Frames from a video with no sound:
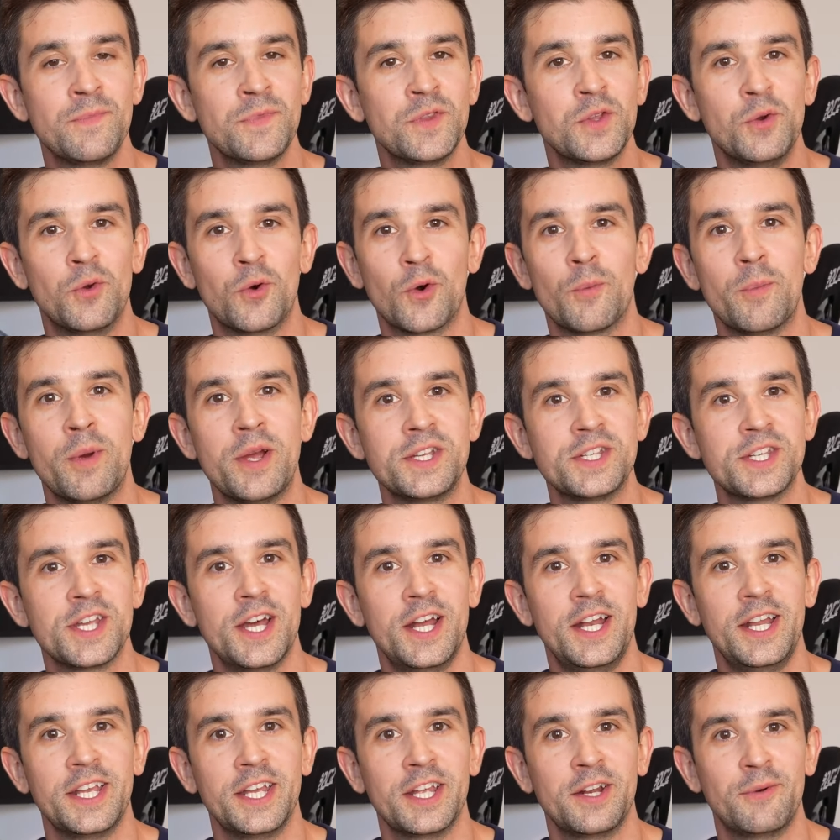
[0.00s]
you're almost
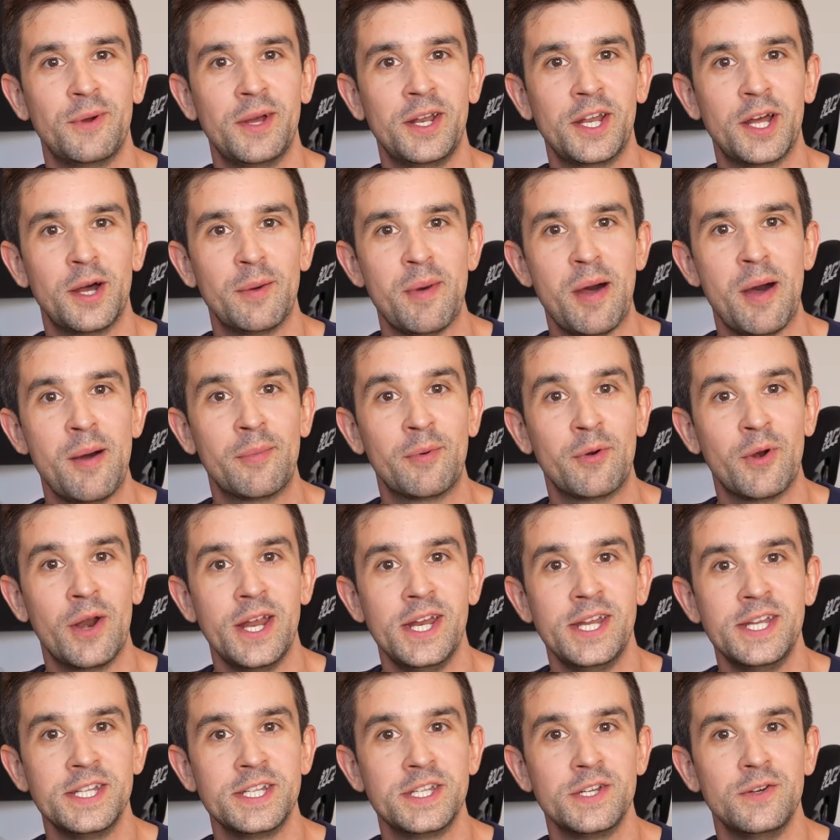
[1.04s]
certainly going to end up
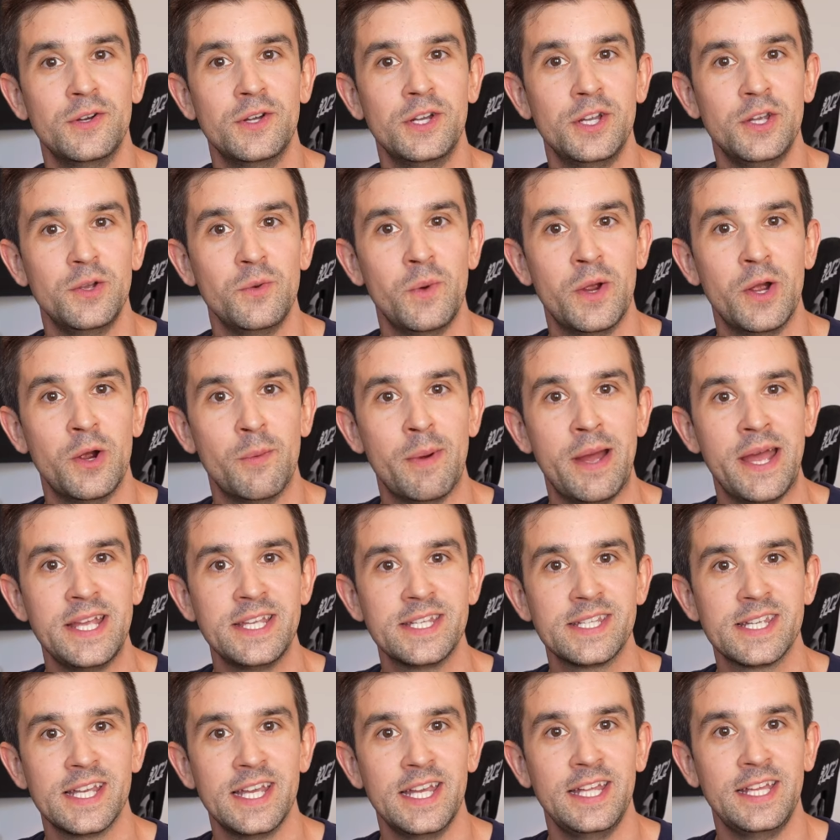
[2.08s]
upgrading to a new
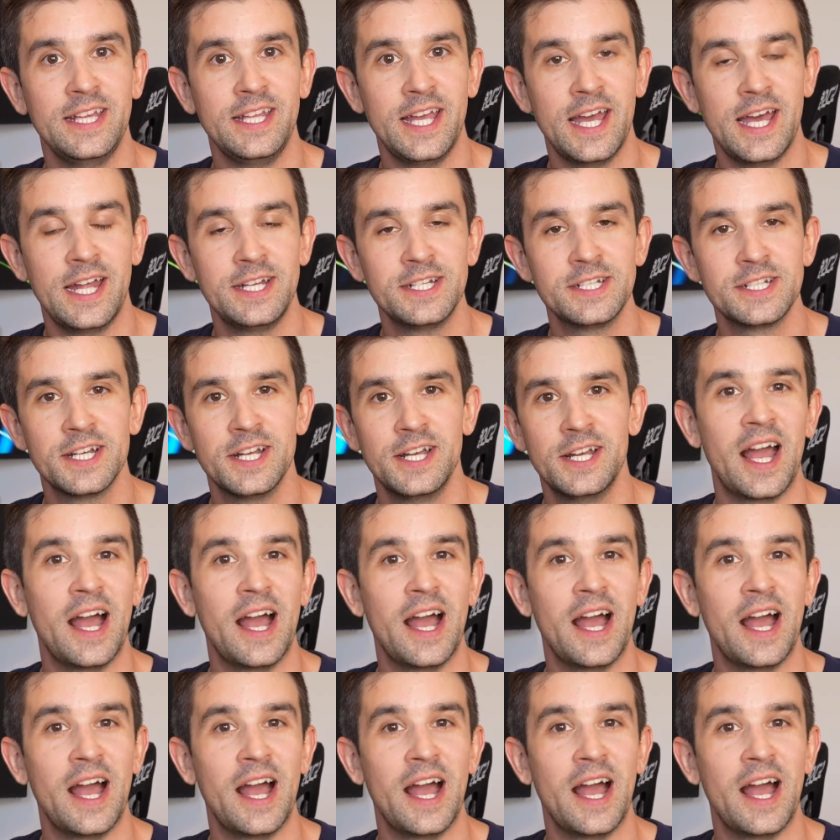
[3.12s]
wheelbase in the end.